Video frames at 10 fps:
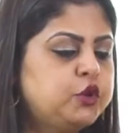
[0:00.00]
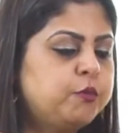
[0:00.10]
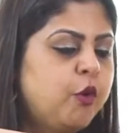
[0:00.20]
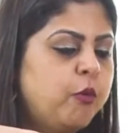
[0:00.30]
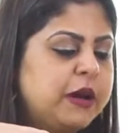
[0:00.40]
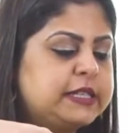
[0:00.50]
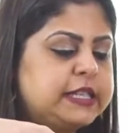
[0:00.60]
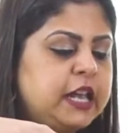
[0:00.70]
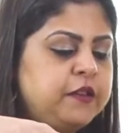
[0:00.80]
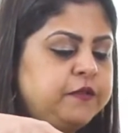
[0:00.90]
to pour
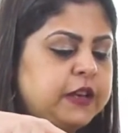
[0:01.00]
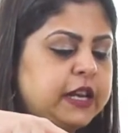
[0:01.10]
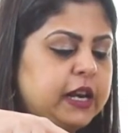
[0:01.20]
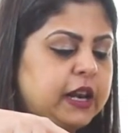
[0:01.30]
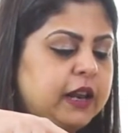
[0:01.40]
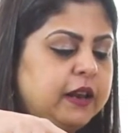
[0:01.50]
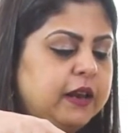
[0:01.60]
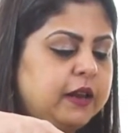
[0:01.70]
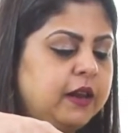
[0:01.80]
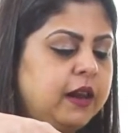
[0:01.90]
myself a little
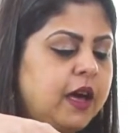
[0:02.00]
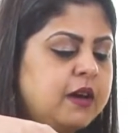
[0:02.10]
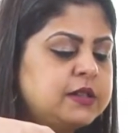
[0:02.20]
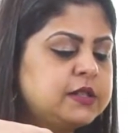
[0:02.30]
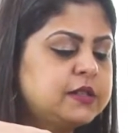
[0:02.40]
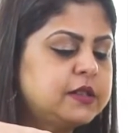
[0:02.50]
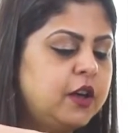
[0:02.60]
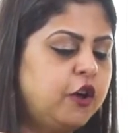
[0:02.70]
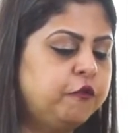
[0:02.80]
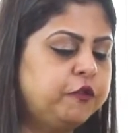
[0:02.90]
glass
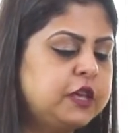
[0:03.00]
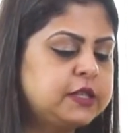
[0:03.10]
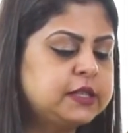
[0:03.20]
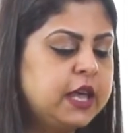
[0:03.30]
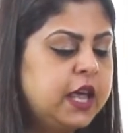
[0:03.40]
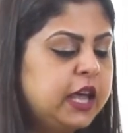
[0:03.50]
of this.